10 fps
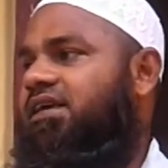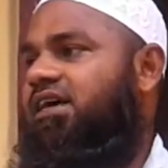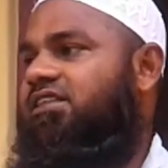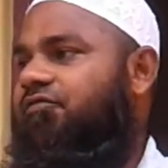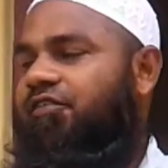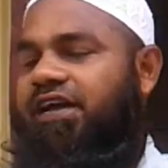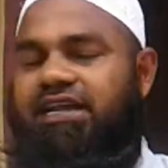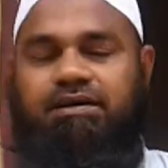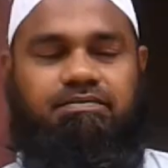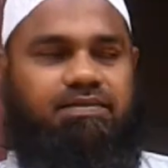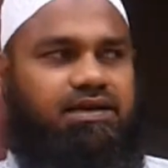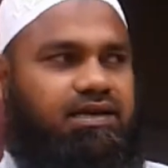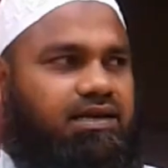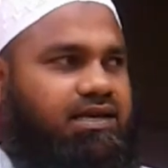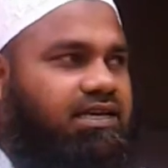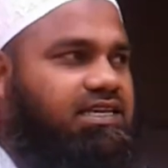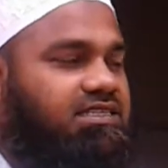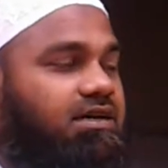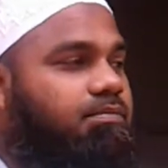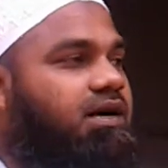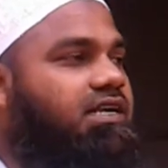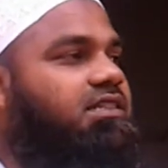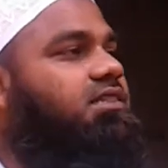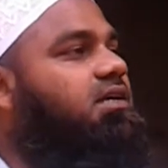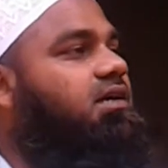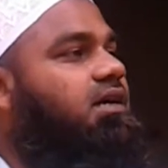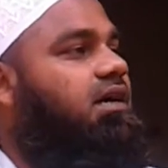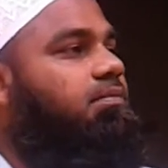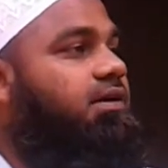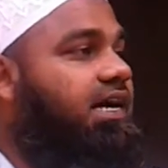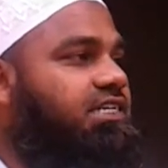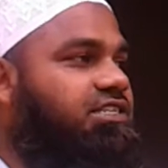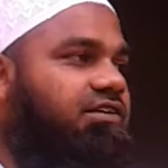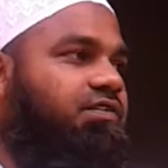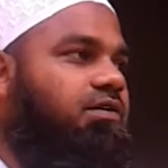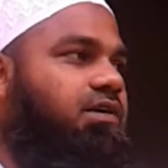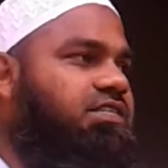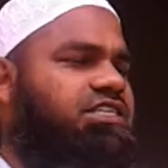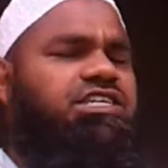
Yeah, the freedom is the birth right of ours.